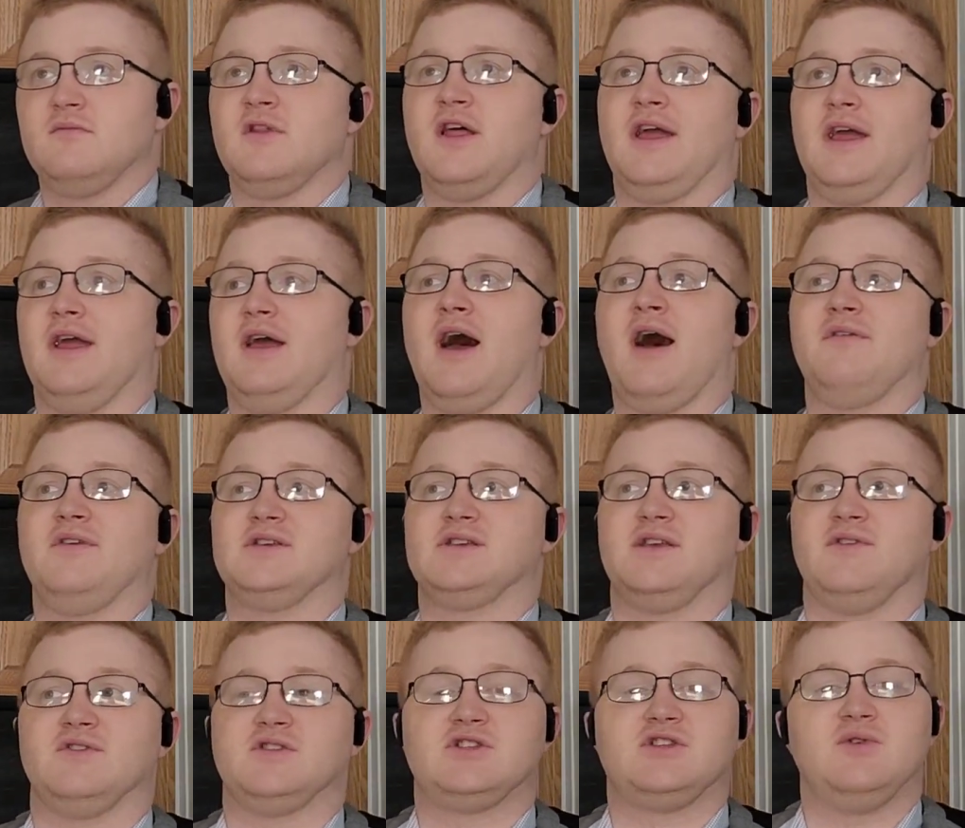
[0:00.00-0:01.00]
like,
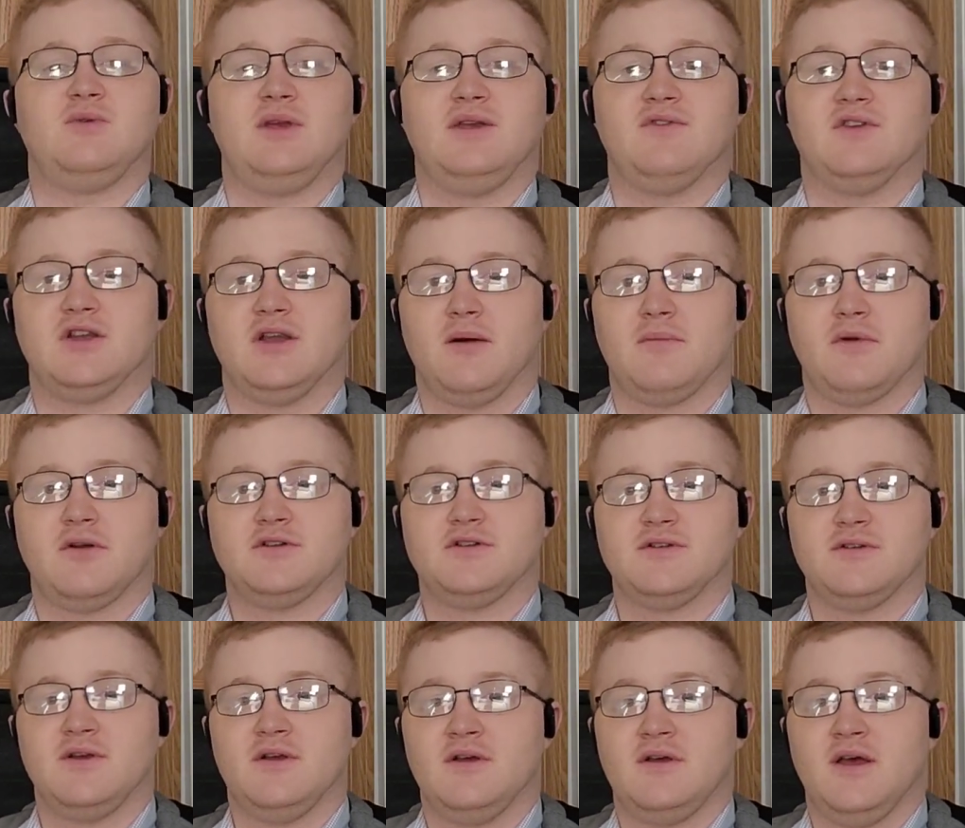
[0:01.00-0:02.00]
obviously if it's 2 even
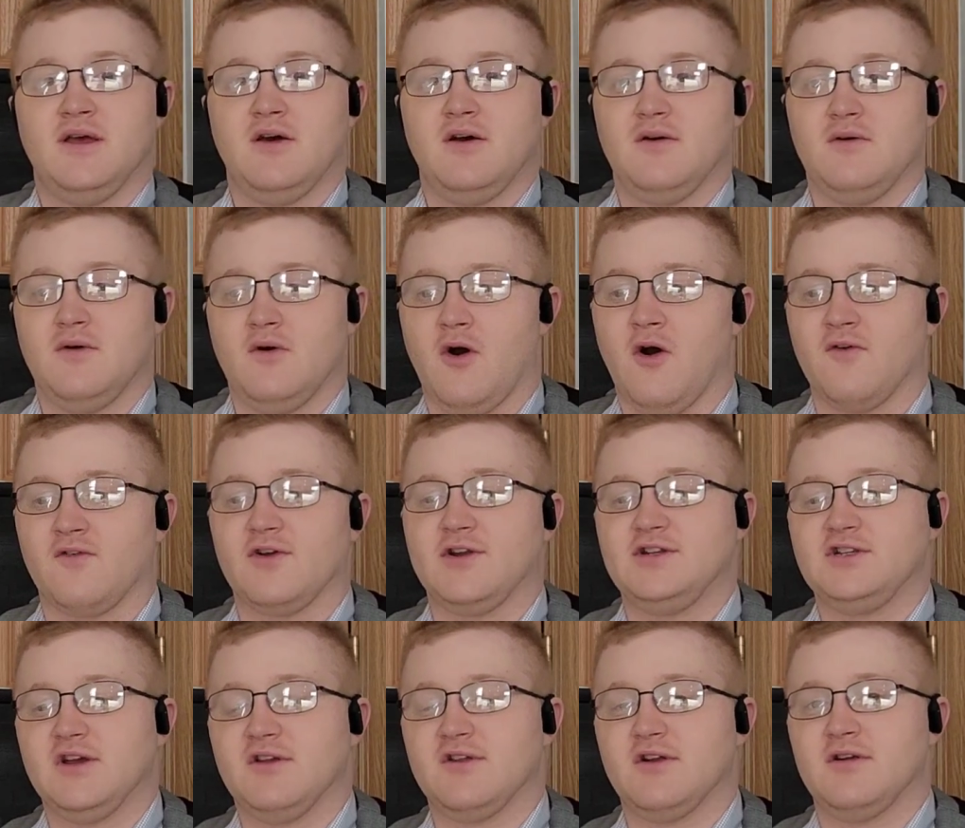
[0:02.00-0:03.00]
numbers over
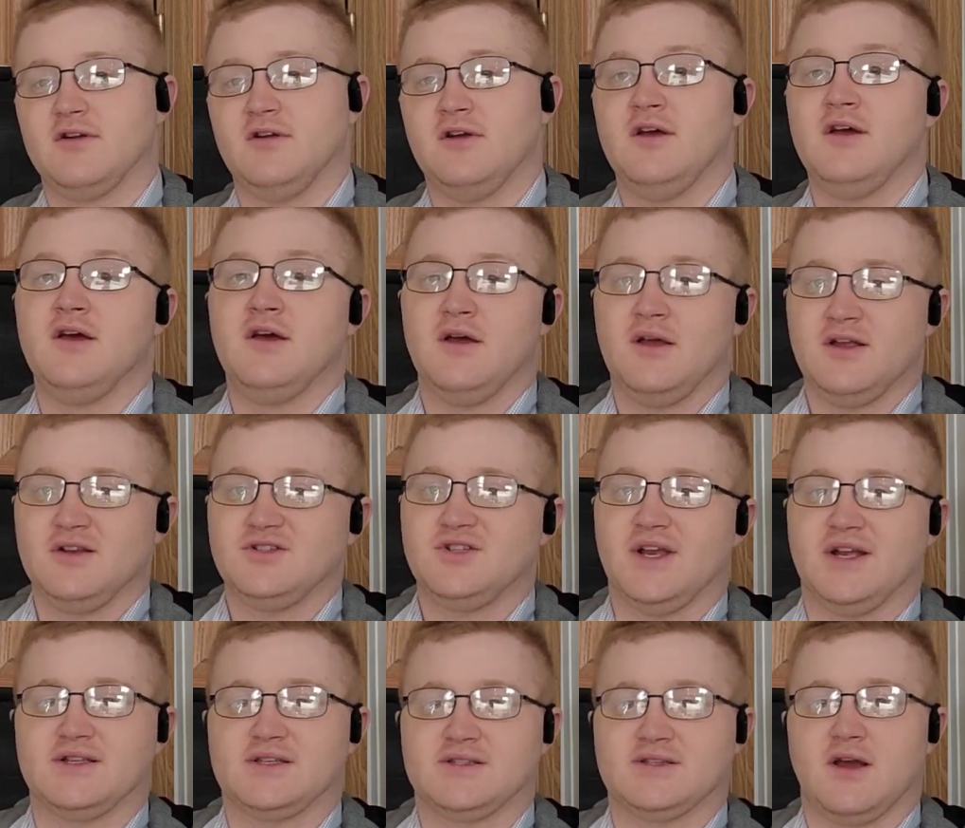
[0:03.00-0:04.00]
each other,
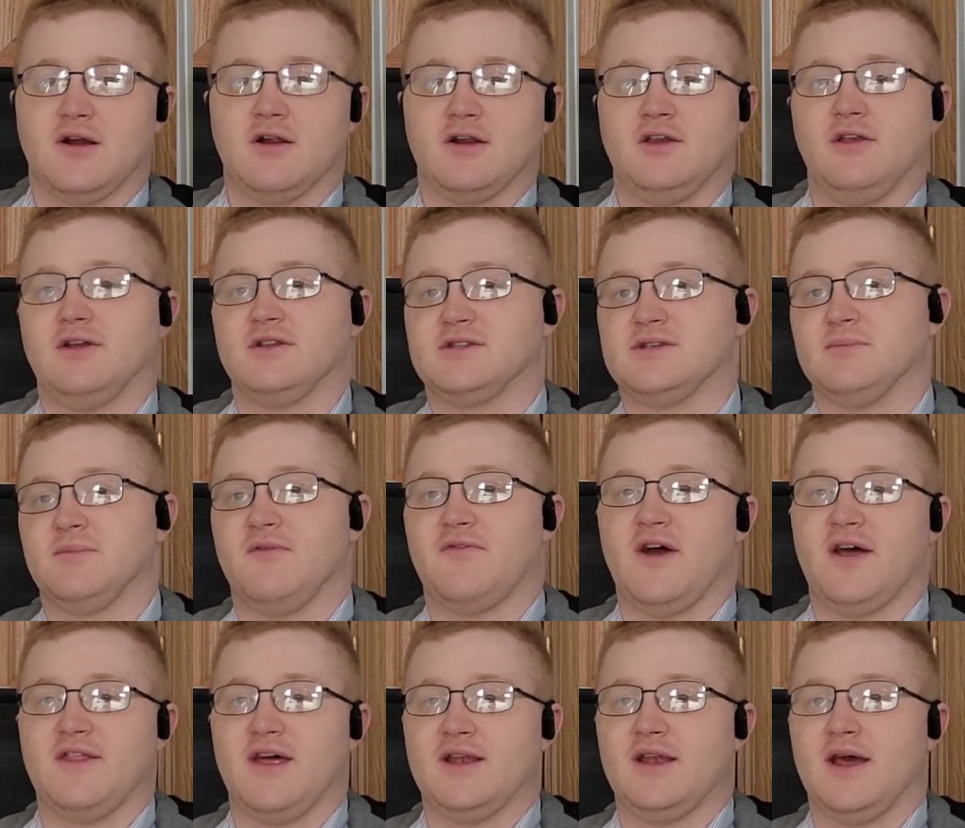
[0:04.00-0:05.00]
chances are you can
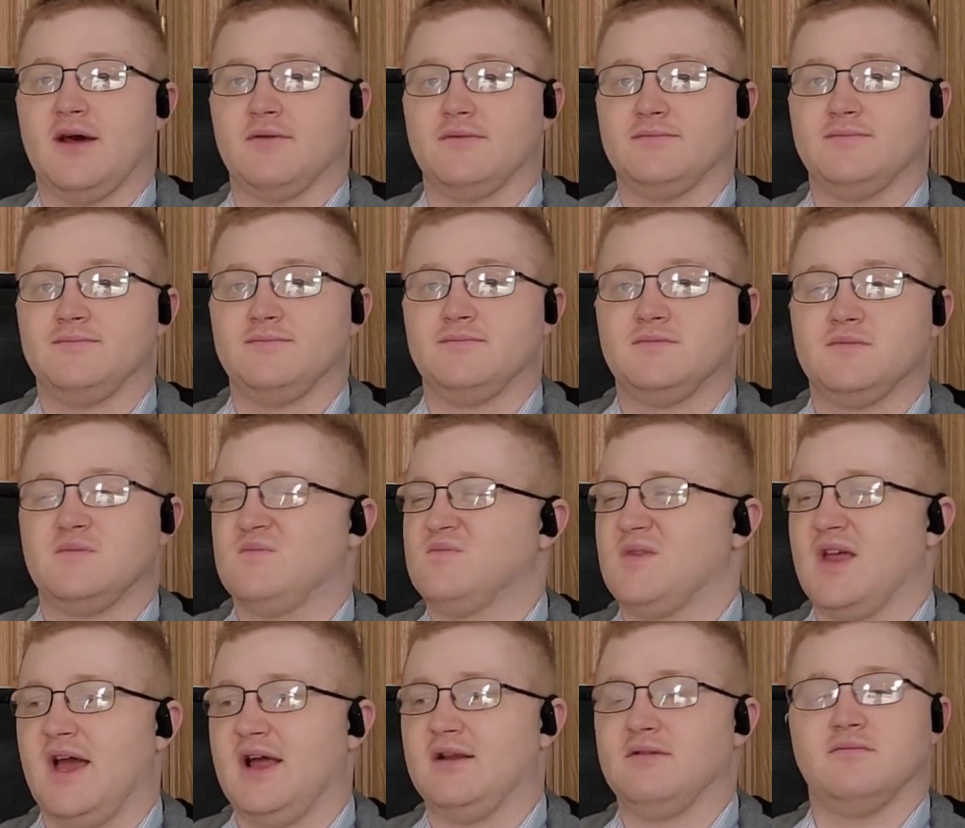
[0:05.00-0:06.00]
simplify that down.
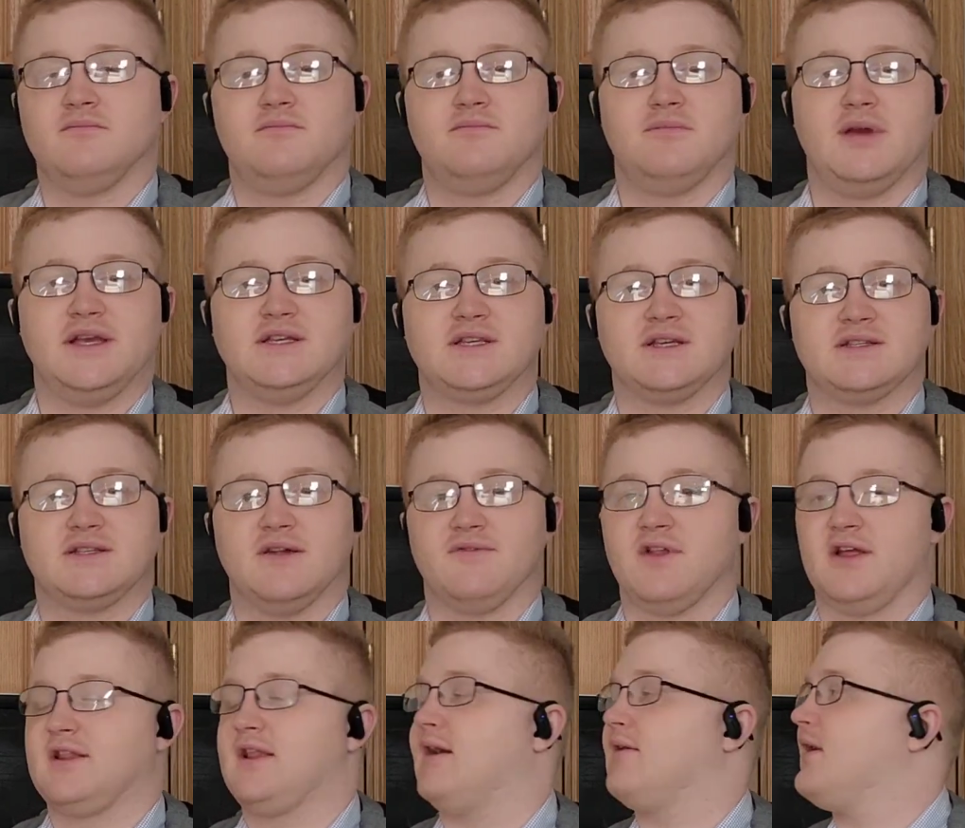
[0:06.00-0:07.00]
And basic
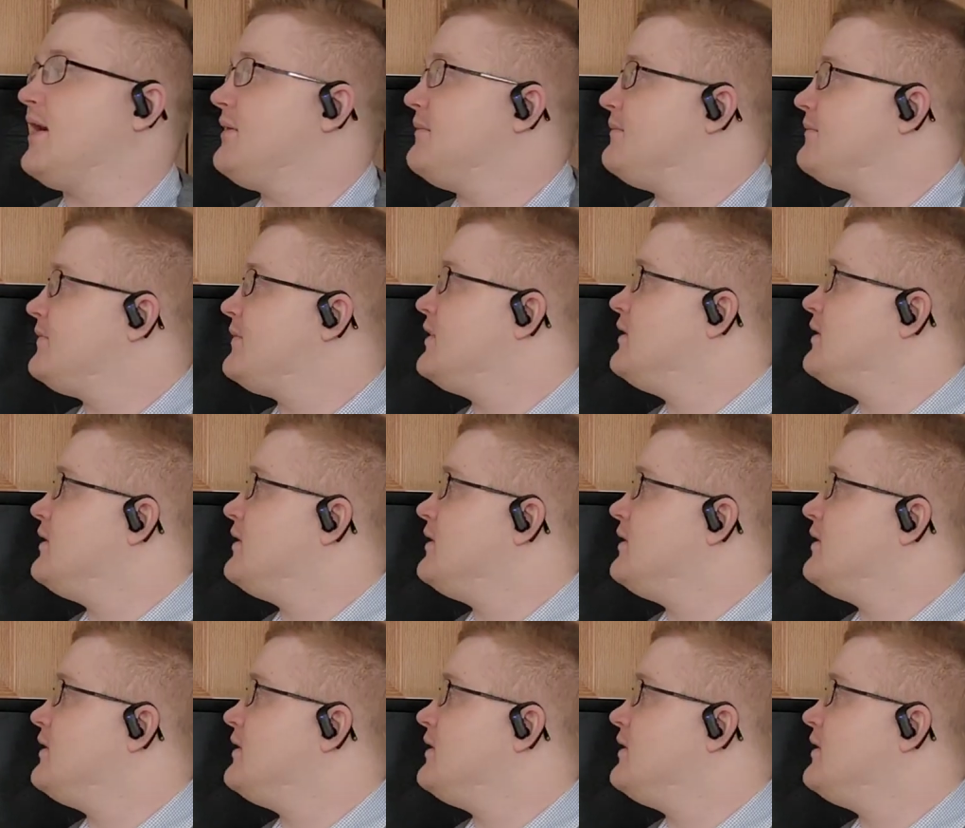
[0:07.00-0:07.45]
stuff like that, right?